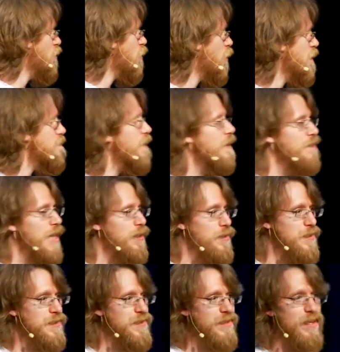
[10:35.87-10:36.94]
25
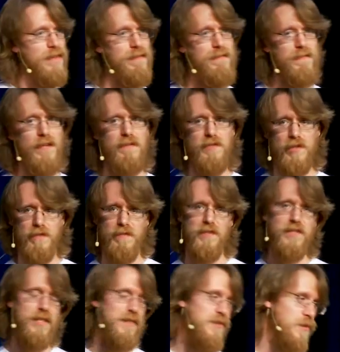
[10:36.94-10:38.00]
hours of service
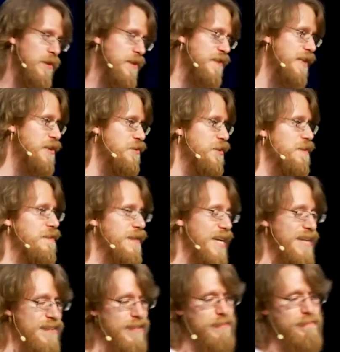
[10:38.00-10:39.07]
to this organization, they
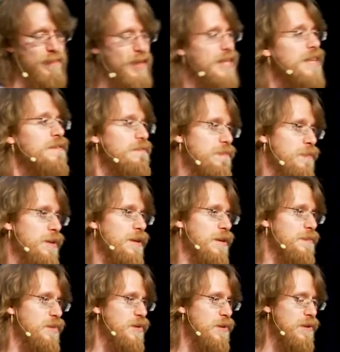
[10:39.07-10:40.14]
get to leave with a
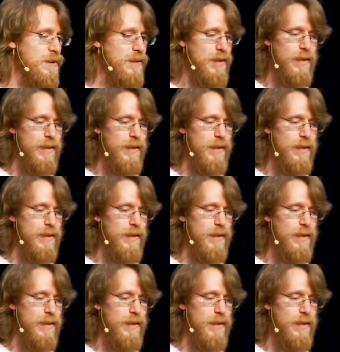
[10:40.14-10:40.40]
computer.